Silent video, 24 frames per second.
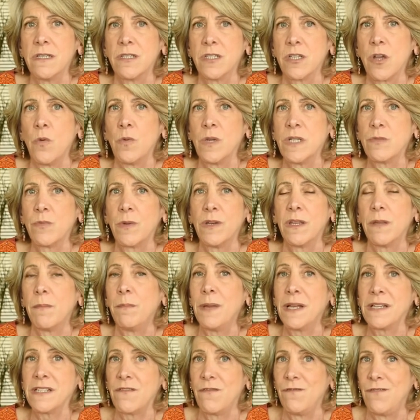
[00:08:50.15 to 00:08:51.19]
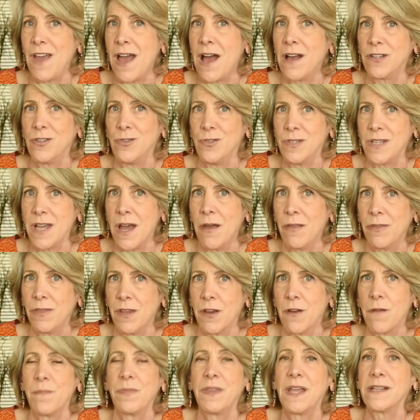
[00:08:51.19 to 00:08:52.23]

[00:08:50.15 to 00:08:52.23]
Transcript: It's always one of the best values out there.